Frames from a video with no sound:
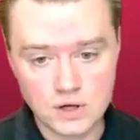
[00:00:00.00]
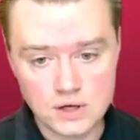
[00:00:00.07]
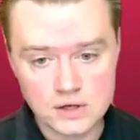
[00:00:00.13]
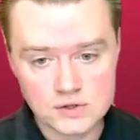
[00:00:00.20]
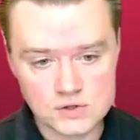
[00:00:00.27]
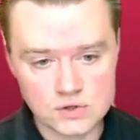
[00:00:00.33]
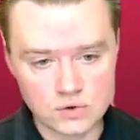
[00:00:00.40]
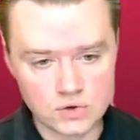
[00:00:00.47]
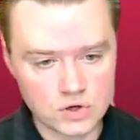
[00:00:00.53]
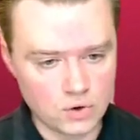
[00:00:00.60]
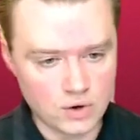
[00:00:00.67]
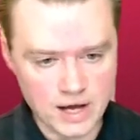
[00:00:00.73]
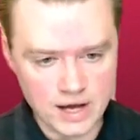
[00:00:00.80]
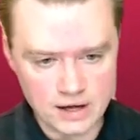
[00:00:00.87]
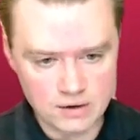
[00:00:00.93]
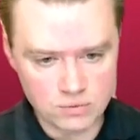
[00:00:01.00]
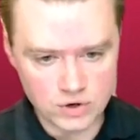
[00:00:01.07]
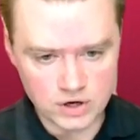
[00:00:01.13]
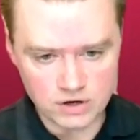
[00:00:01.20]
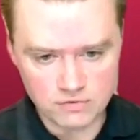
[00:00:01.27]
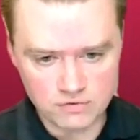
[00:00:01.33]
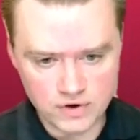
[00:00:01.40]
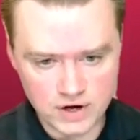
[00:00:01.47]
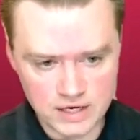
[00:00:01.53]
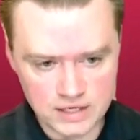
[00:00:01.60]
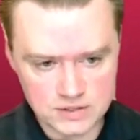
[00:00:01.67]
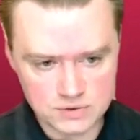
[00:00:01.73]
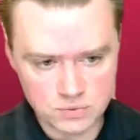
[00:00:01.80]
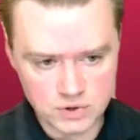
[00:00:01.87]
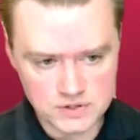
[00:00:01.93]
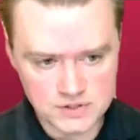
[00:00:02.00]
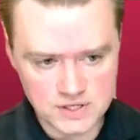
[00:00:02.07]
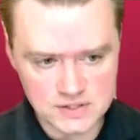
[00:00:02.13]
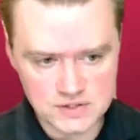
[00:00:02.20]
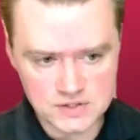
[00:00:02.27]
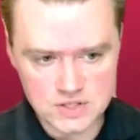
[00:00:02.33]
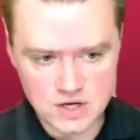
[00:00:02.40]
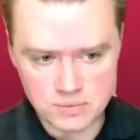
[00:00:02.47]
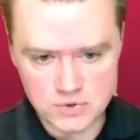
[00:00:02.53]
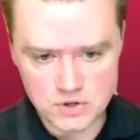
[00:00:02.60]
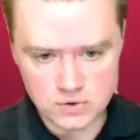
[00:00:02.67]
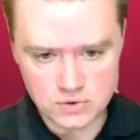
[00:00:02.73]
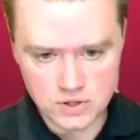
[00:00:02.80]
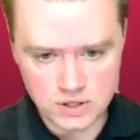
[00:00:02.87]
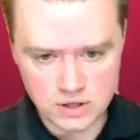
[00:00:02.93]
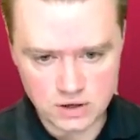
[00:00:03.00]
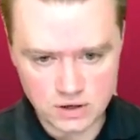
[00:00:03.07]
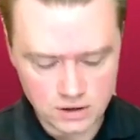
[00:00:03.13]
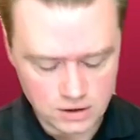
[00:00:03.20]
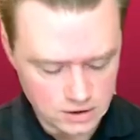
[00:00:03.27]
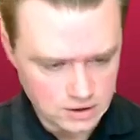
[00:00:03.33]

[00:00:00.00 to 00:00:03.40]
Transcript: So go ahead, we're going to find where it says W here.